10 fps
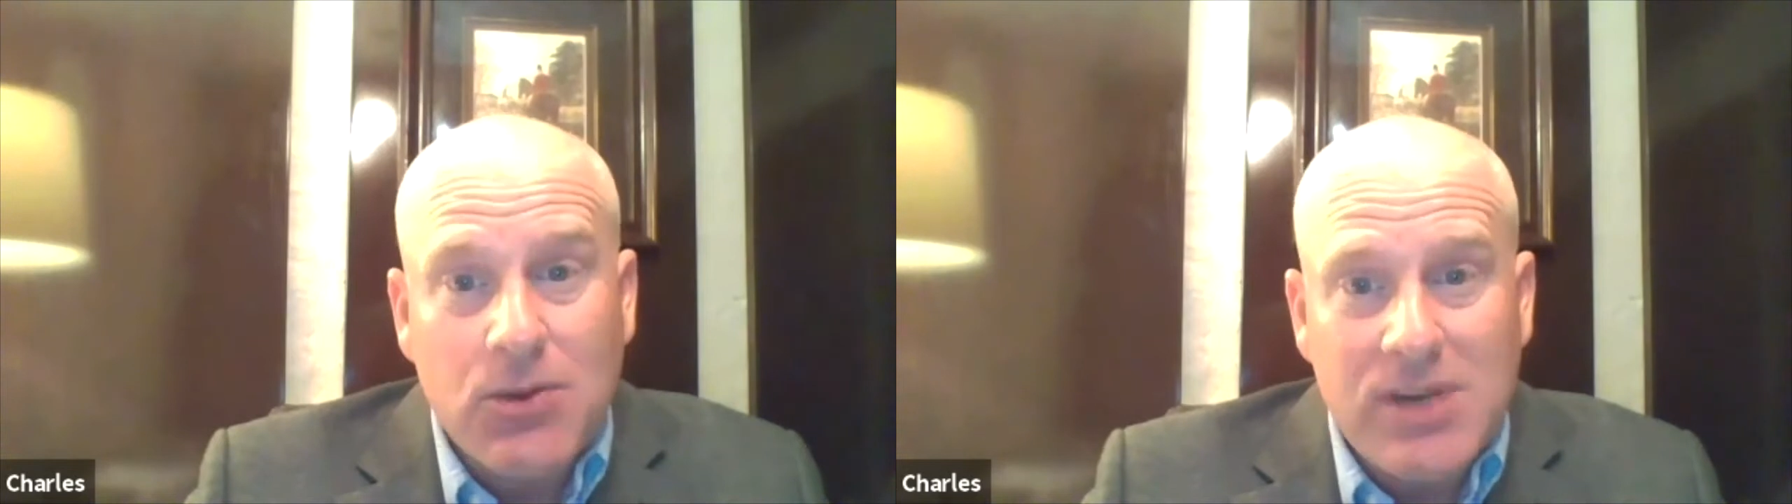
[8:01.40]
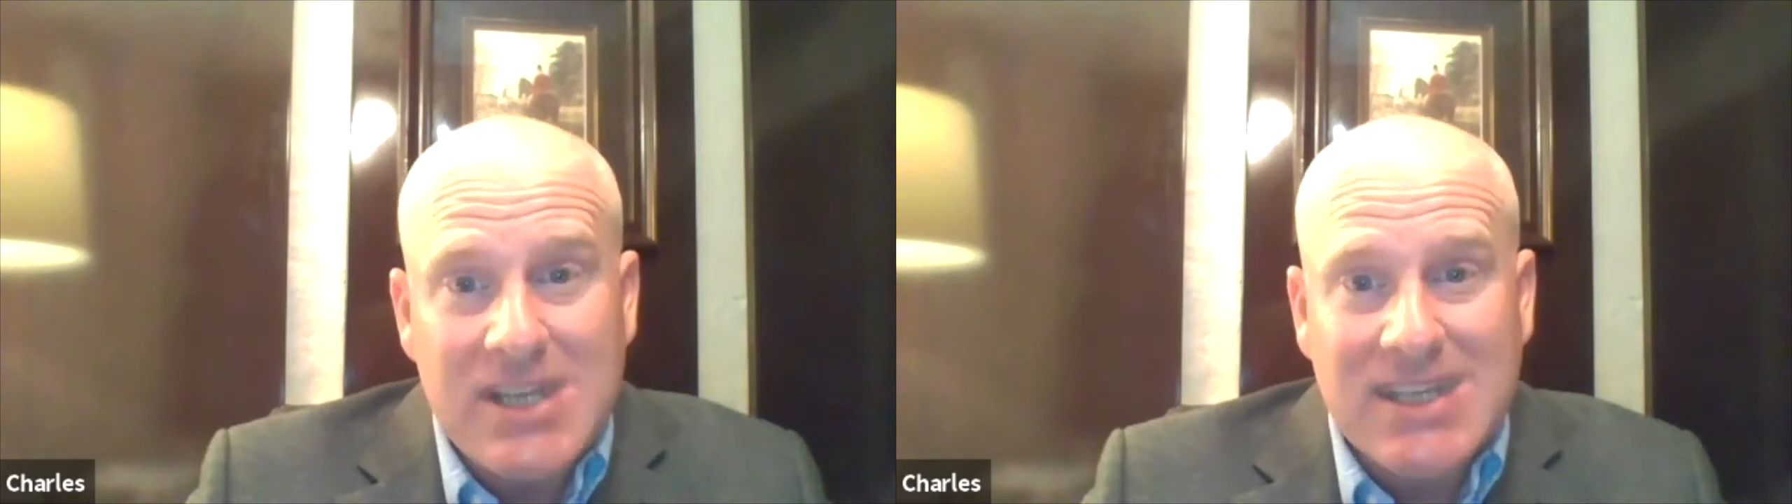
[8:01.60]

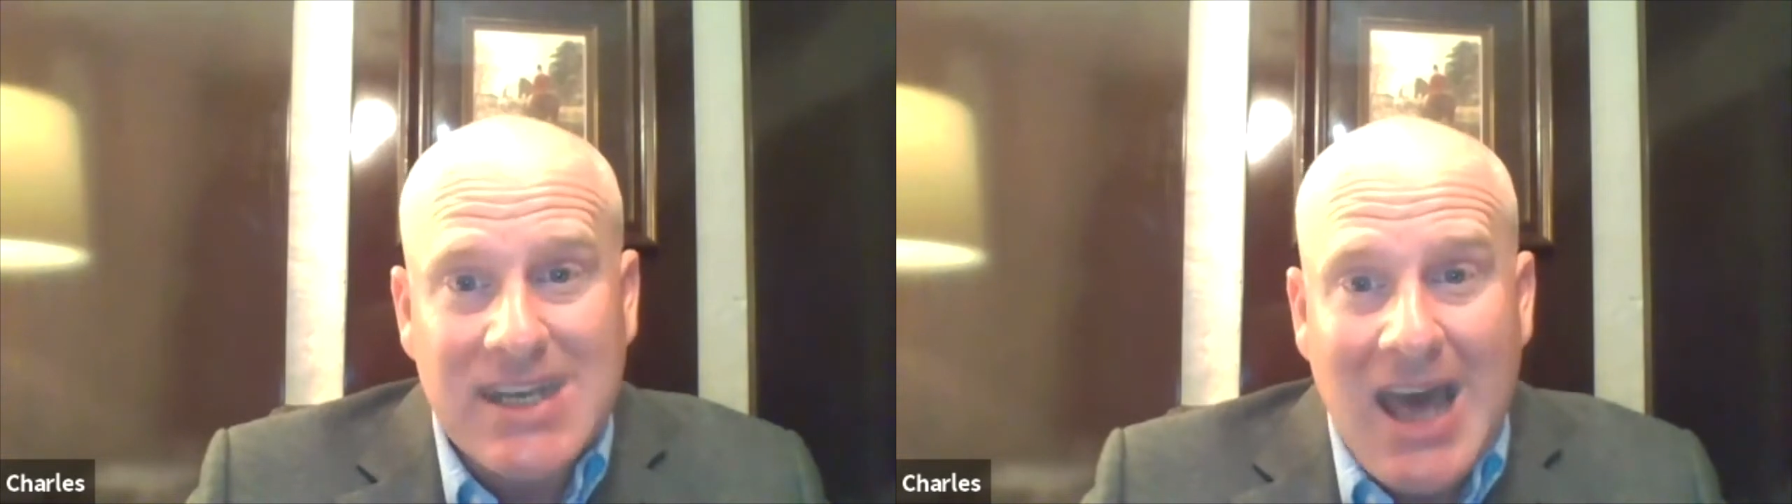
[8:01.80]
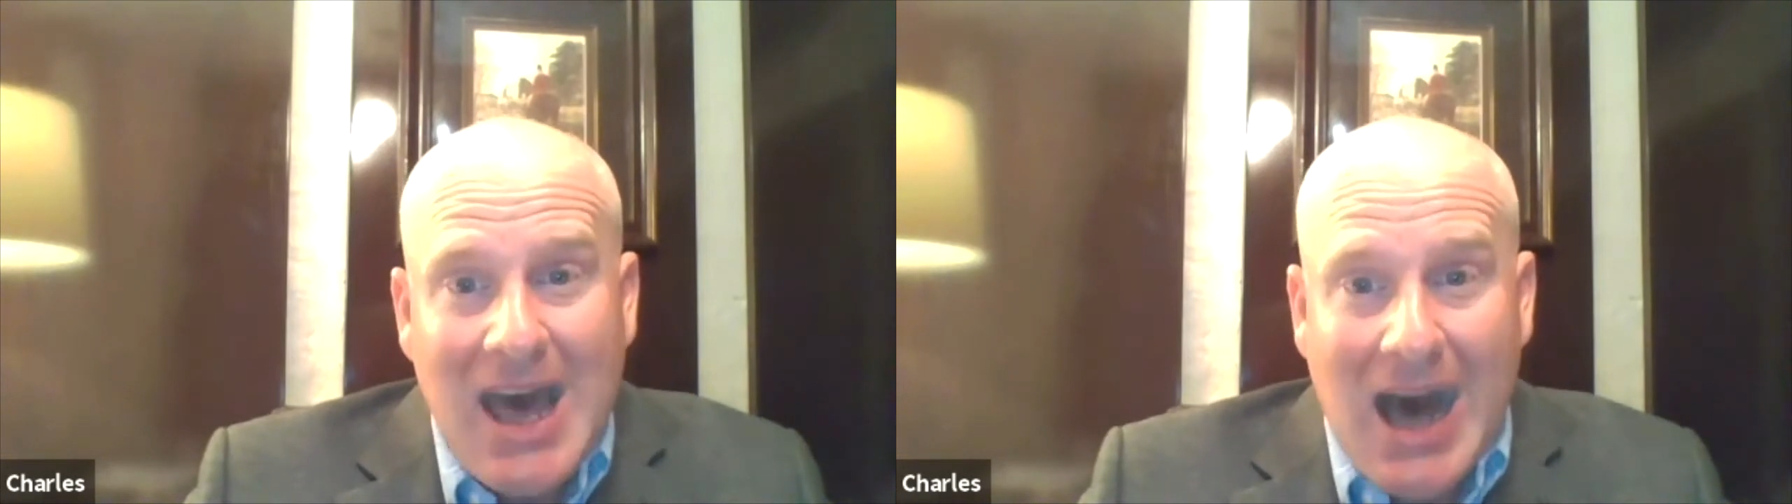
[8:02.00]

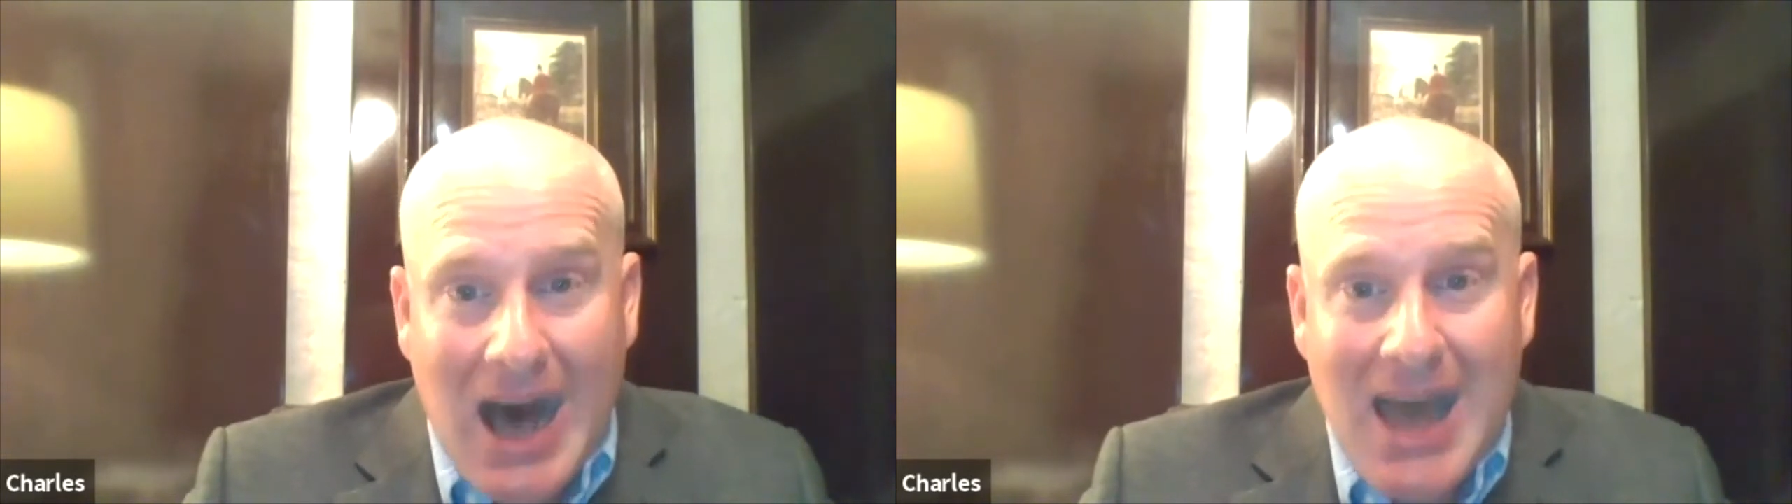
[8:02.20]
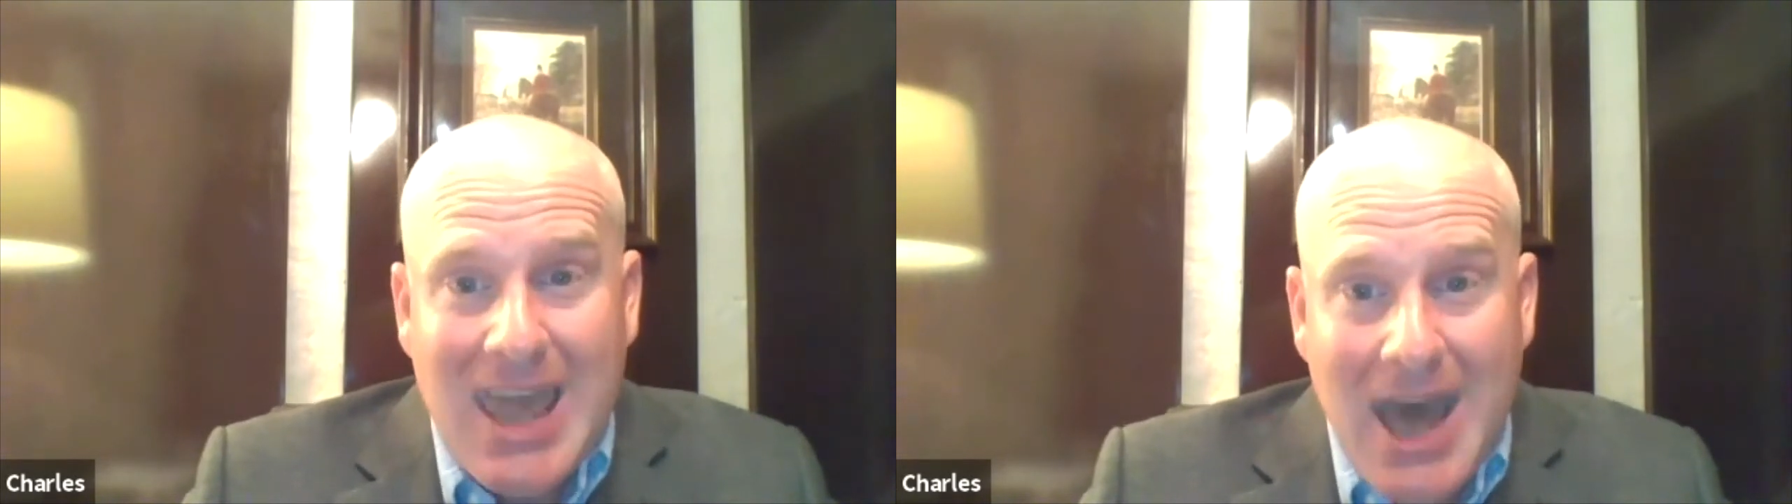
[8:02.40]
reason
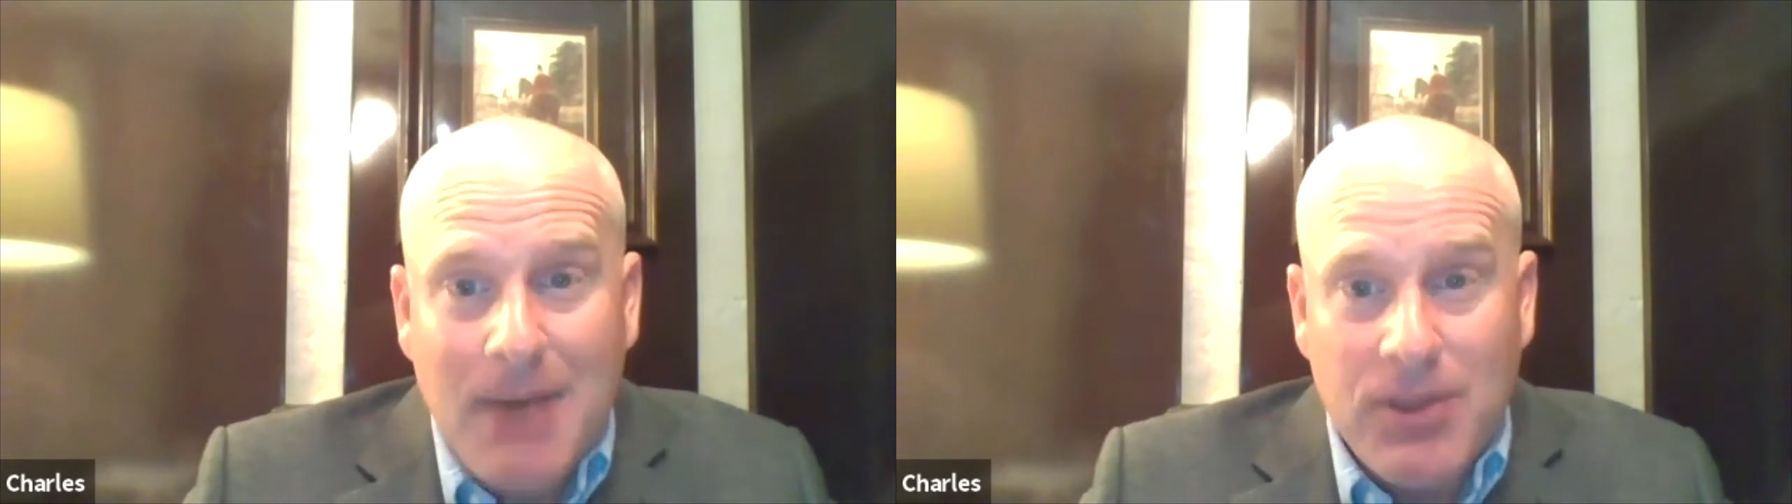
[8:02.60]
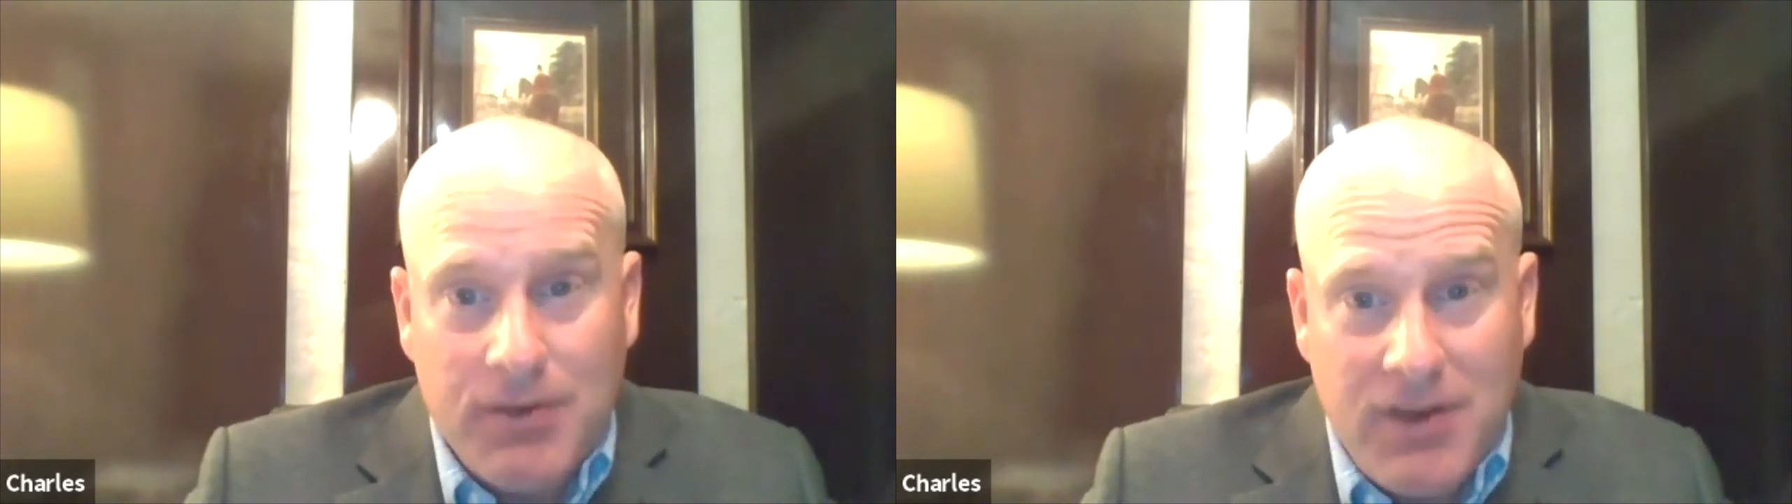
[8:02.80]
I
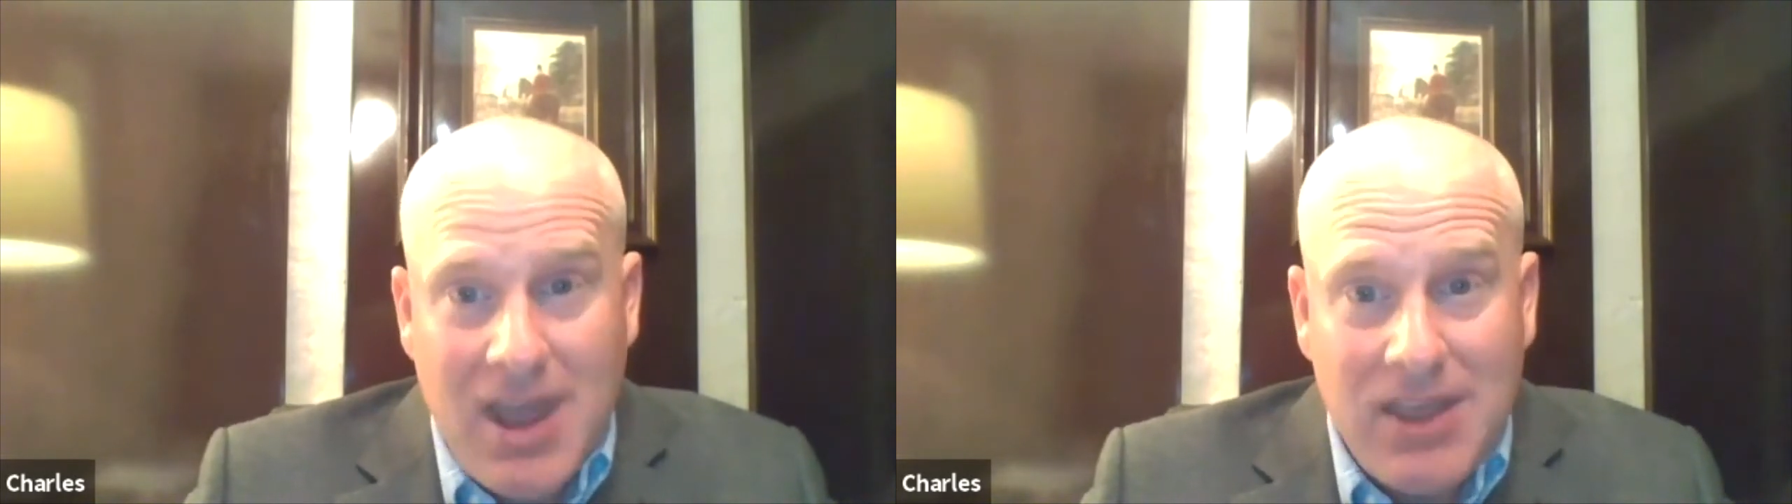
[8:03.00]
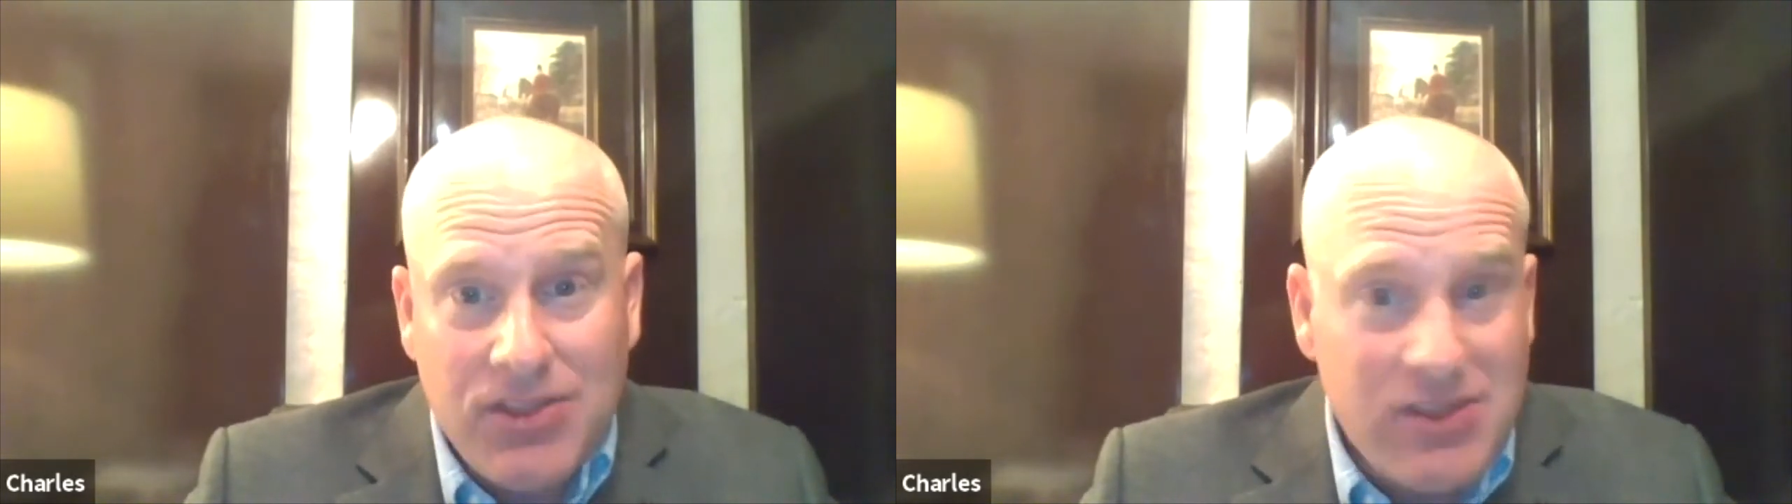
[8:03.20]
am the faith,